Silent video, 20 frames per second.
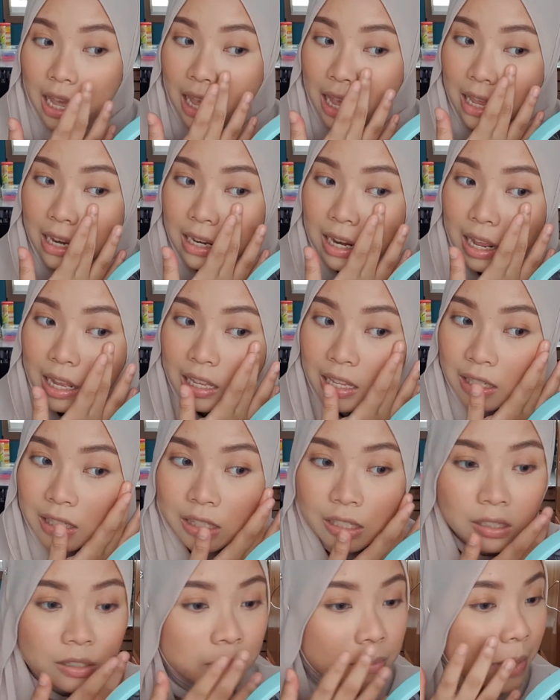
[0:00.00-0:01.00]
and like it
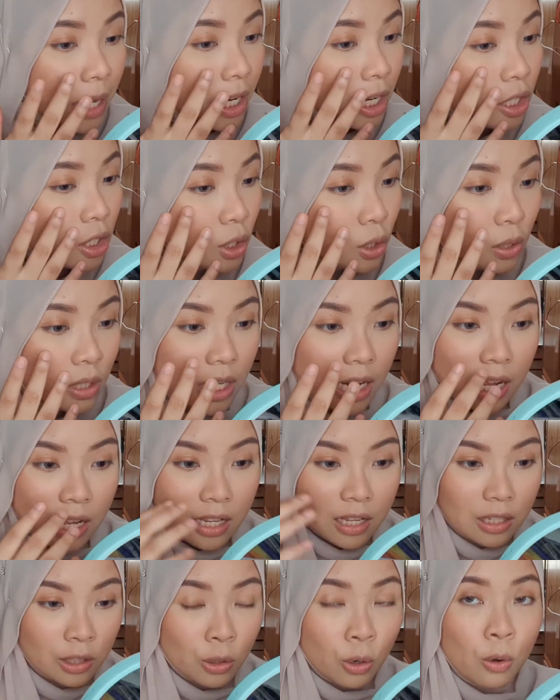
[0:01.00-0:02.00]
still managed to
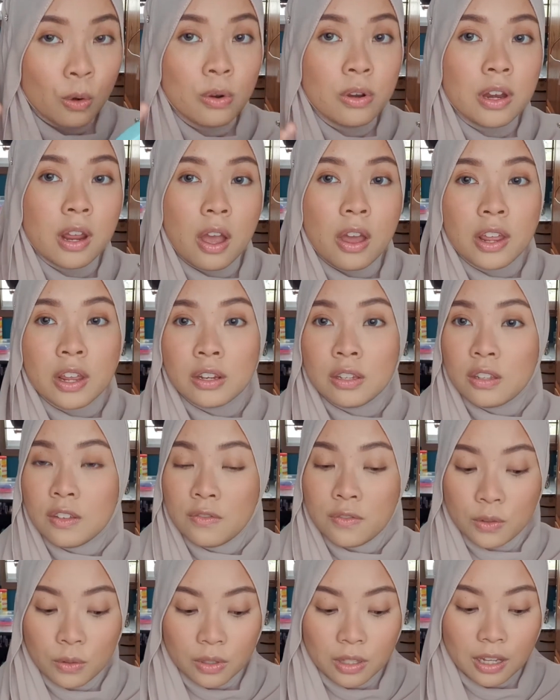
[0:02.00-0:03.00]
like tone down and
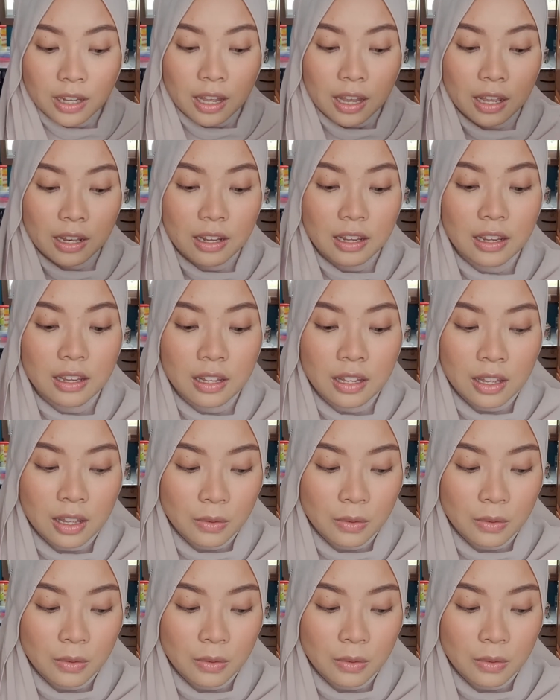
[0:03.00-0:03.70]
diffuse the color,